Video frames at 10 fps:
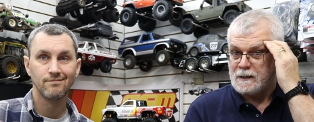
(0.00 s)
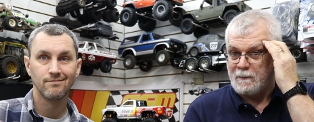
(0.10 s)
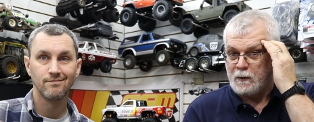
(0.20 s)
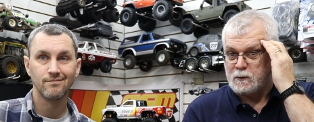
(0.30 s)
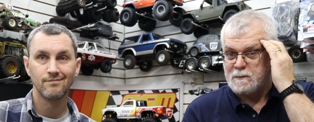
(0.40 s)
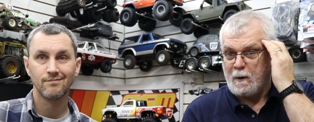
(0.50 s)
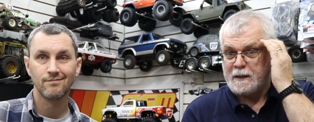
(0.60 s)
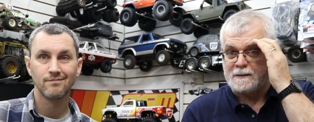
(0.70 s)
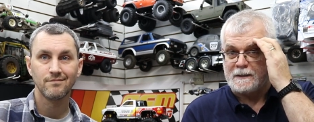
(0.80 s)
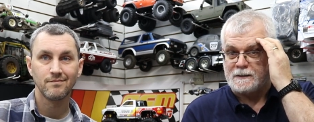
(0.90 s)
Speaker 1: some of those
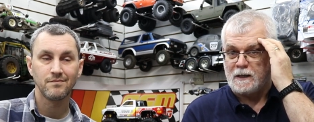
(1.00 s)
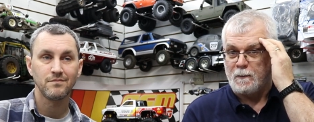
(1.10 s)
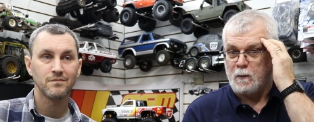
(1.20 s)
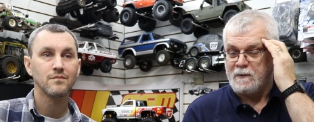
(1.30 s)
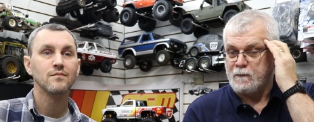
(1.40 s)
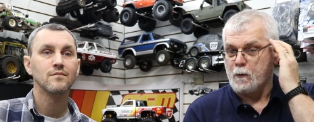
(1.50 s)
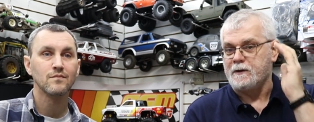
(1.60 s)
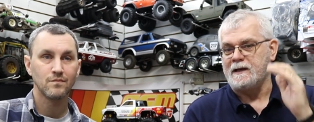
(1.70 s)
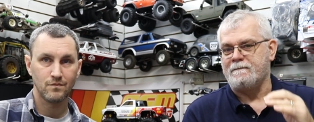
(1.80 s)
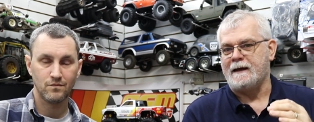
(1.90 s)
spots this summer before
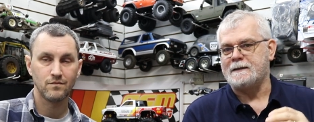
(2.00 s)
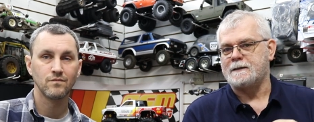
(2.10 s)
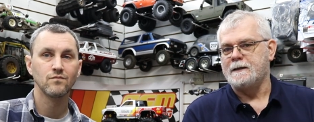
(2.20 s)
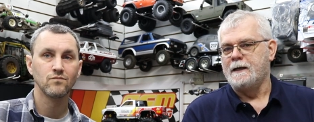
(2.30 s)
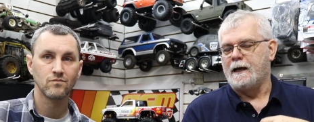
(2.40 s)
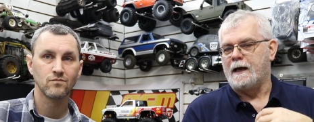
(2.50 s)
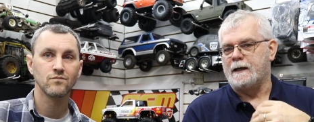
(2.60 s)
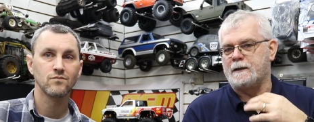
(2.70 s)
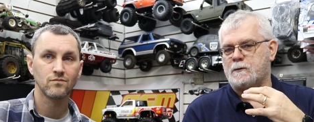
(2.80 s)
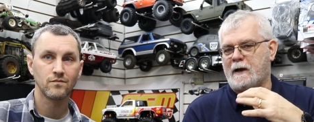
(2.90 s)
the event
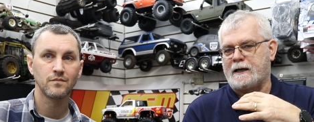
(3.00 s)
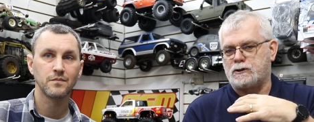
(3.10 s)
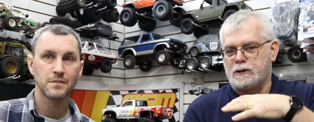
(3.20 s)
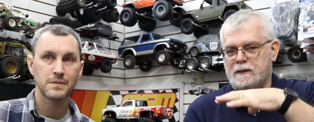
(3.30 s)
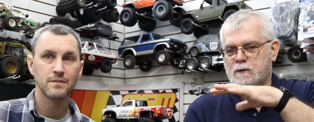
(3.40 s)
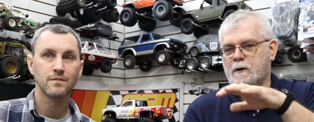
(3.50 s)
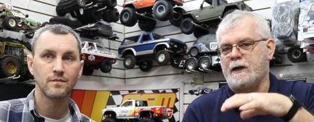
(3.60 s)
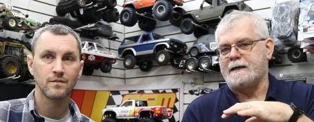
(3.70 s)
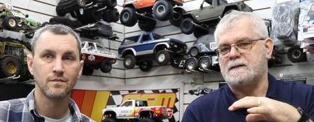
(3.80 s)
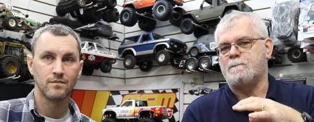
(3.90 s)
uh, to actually do a
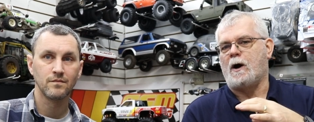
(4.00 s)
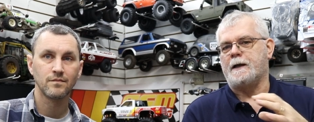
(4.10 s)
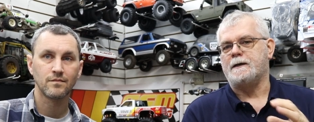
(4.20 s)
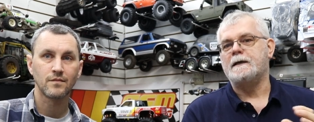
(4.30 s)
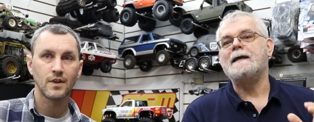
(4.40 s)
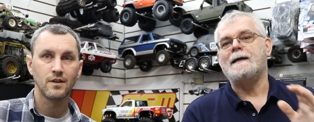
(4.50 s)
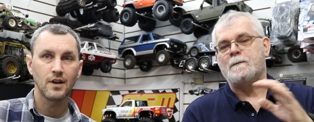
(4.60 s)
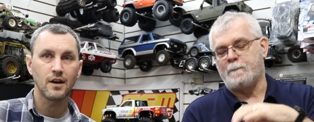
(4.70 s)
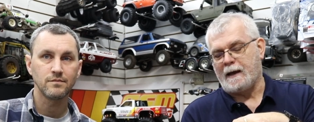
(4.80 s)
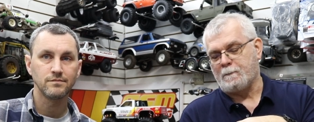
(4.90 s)
nice spot in
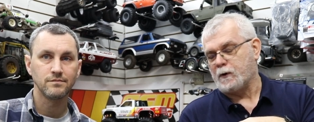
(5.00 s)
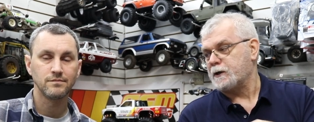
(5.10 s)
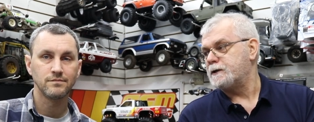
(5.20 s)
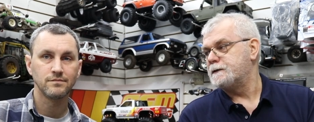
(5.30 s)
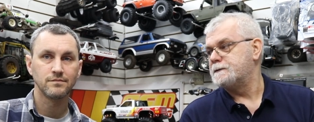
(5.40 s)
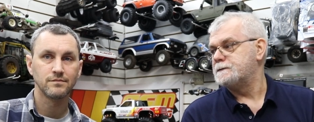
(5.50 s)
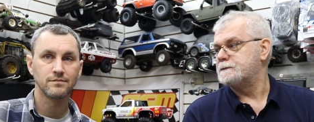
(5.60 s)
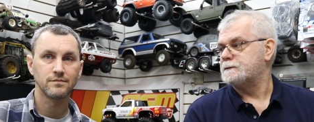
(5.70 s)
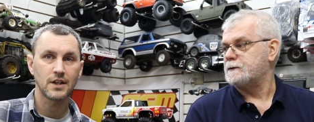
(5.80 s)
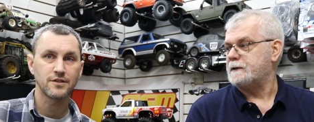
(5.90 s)
yeah. Pembroke.
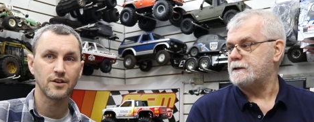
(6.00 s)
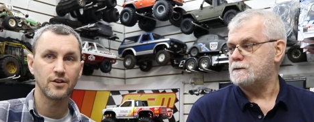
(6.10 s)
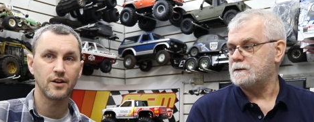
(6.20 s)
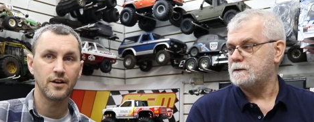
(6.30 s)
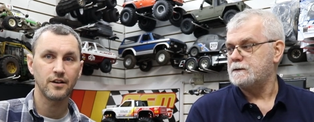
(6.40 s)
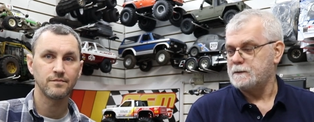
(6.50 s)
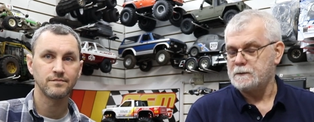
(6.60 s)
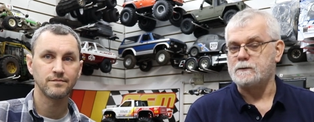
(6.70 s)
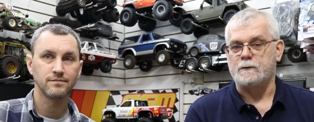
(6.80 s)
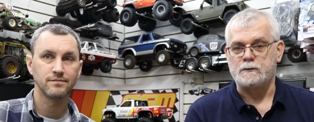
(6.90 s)
Speaker 2: So that's a good idea.
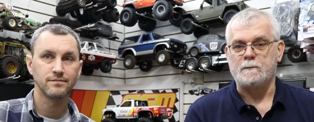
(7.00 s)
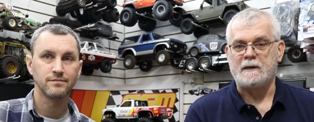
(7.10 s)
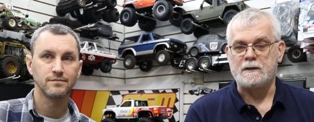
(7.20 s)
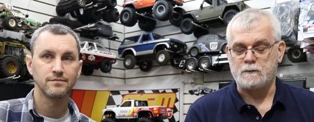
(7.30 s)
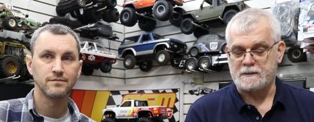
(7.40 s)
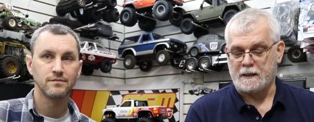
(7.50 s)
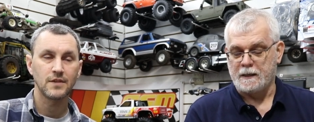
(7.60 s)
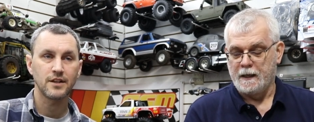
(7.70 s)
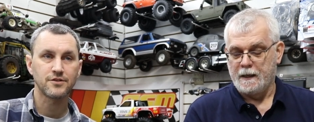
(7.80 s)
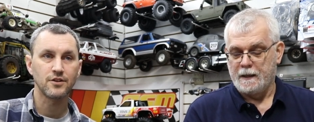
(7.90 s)
So it should be interesting.
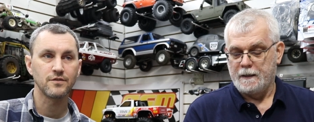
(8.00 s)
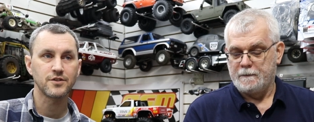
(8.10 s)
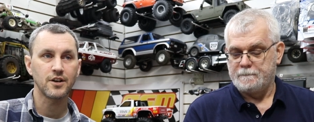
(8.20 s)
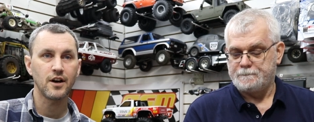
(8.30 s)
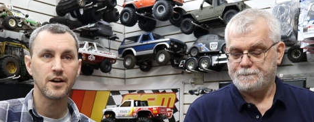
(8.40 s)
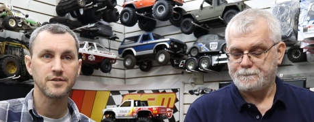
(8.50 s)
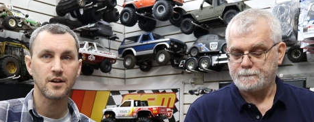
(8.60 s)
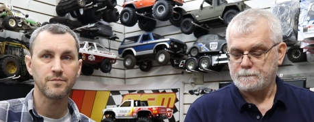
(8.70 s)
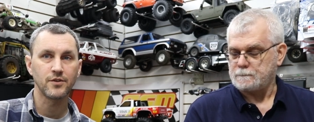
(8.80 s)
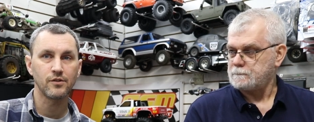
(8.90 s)
That serves the guys
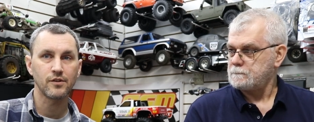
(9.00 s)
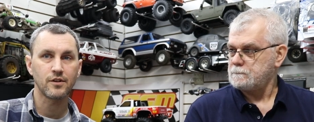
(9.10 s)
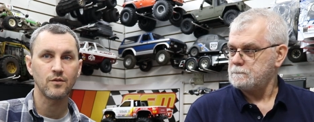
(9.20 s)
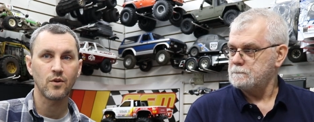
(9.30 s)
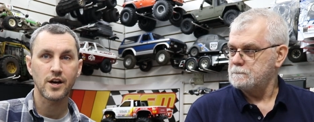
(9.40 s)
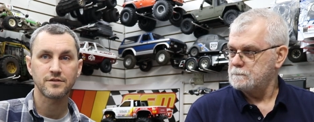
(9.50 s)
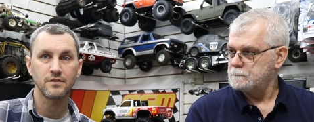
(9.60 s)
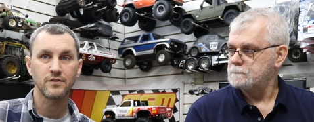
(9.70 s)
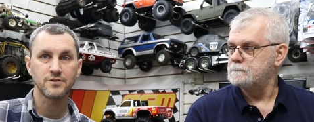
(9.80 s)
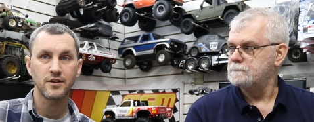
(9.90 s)
up north and west
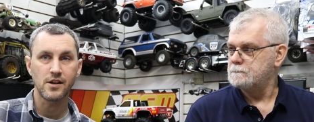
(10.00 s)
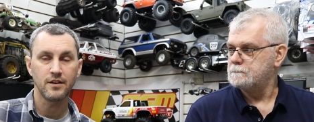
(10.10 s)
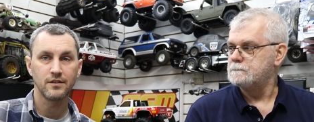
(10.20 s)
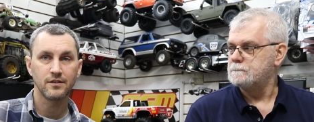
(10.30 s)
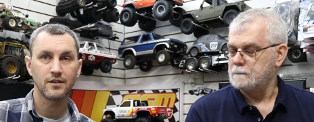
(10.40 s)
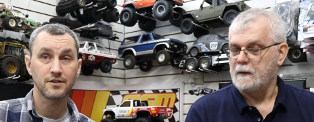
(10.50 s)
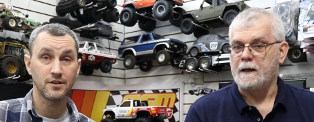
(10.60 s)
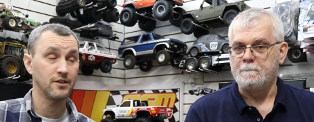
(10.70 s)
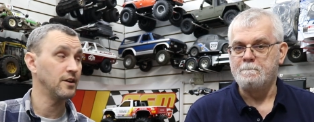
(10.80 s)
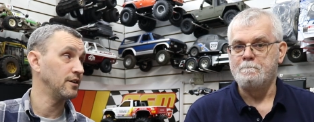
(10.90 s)
of the city. That's yeah. a
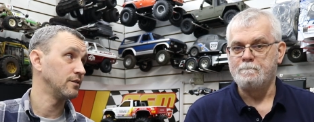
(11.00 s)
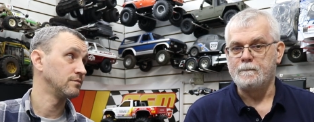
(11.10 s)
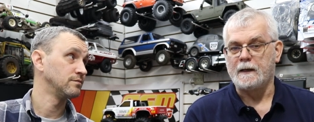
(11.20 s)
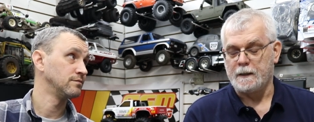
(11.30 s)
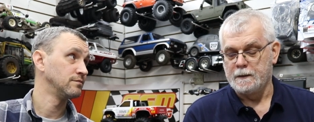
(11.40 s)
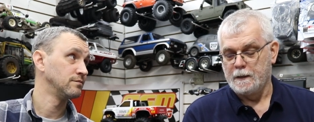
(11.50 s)
good idea. Yeah.